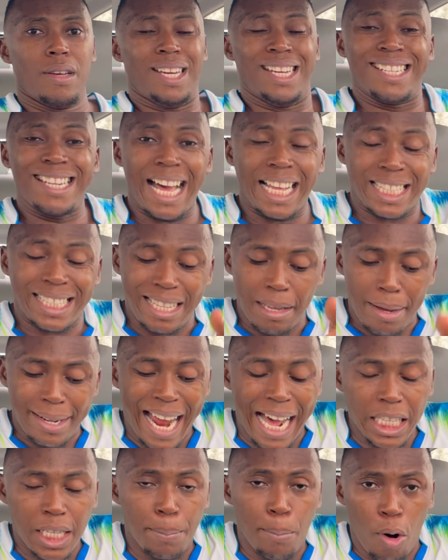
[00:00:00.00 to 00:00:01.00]
In that
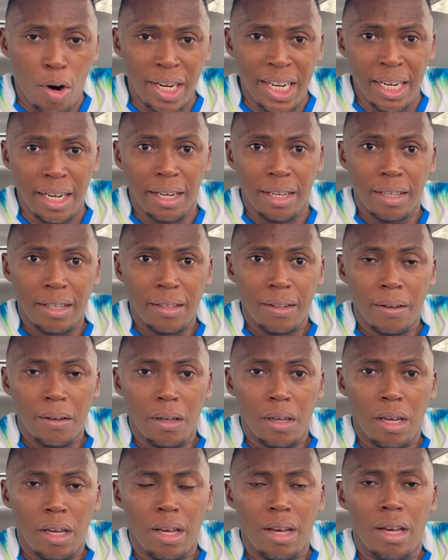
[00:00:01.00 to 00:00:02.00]
that morning,
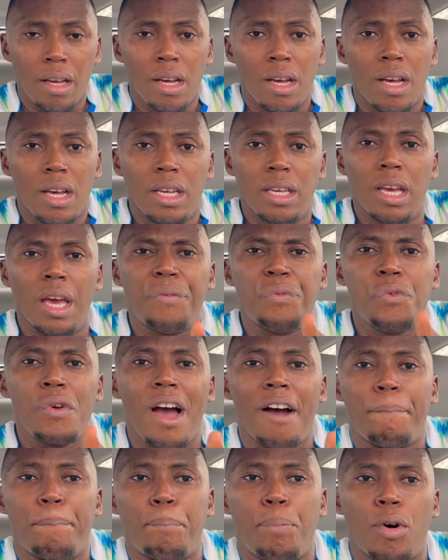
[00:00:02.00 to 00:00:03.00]
if
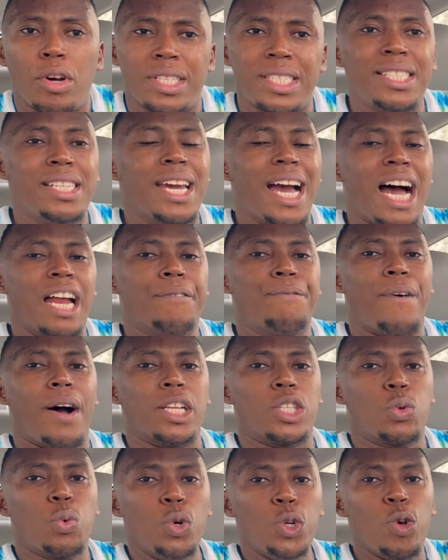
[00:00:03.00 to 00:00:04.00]
you have posted the
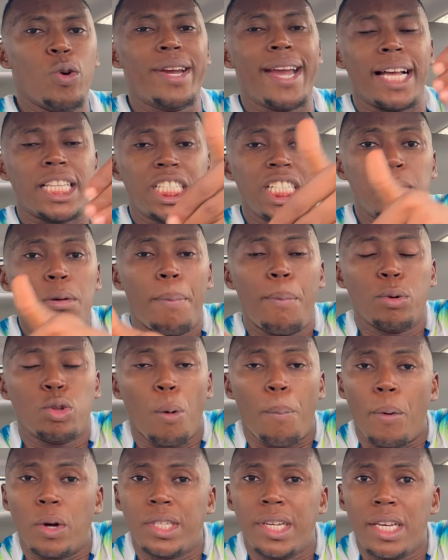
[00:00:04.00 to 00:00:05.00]
advert, will you get these people
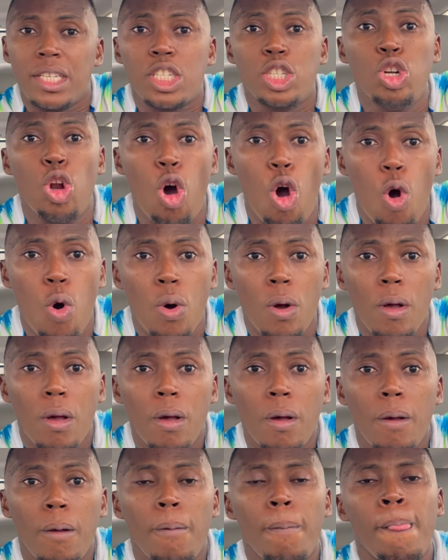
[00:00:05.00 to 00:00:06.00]
to purchase? No.
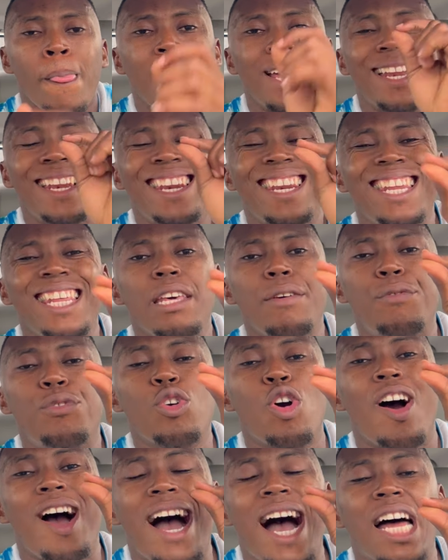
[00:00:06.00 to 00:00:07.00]
Leave
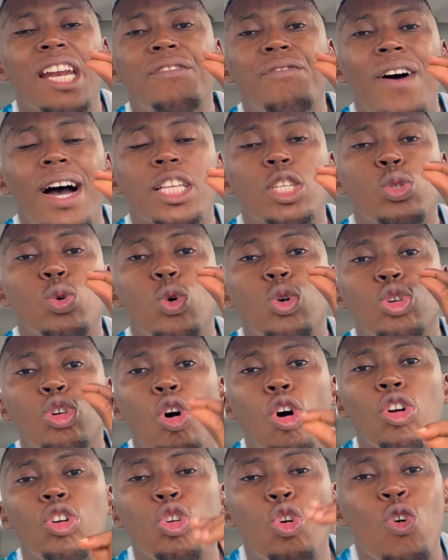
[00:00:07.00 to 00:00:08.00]
your advert to
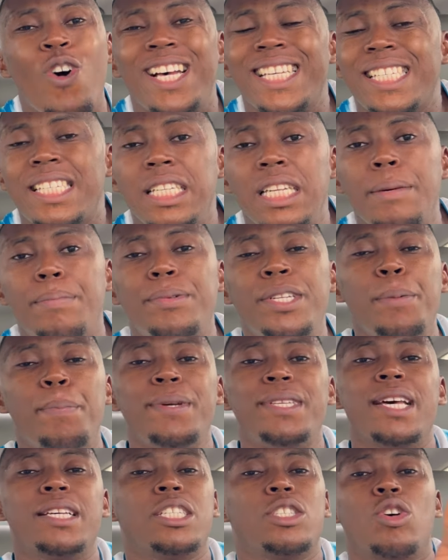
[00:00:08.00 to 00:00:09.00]
run. Go and sleep. The
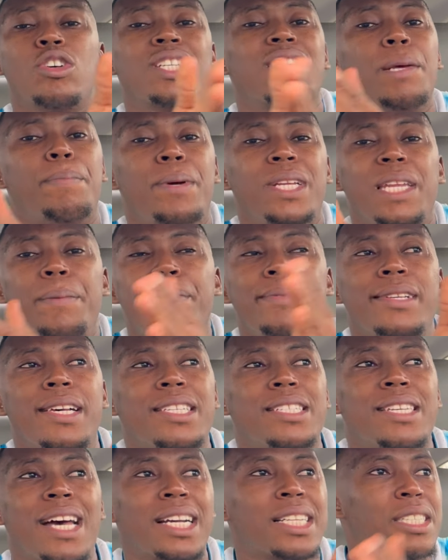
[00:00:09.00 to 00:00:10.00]
business is not sleeping. The
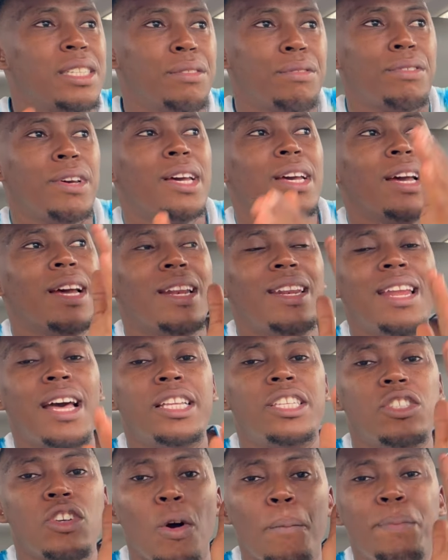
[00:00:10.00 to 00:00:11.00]
business is active
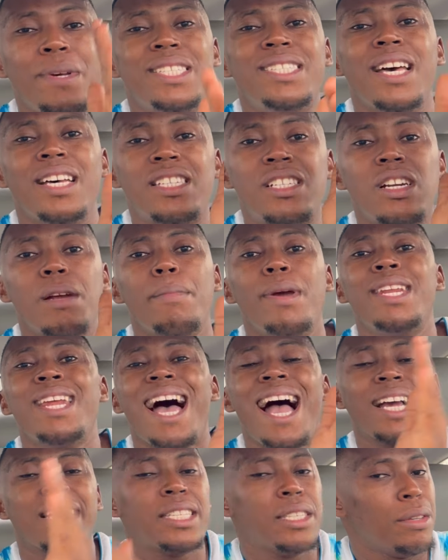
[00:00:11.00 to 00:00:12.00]
let your business remain
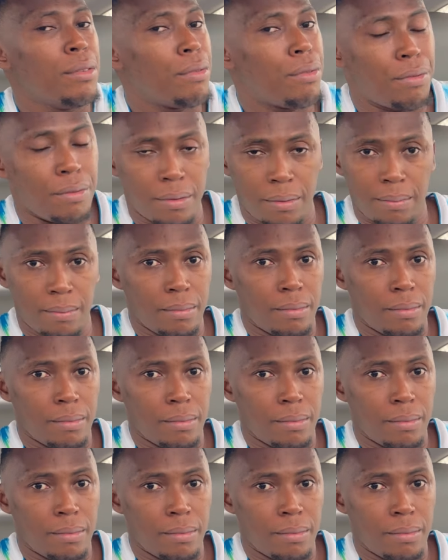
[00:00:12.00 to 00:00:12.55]
active.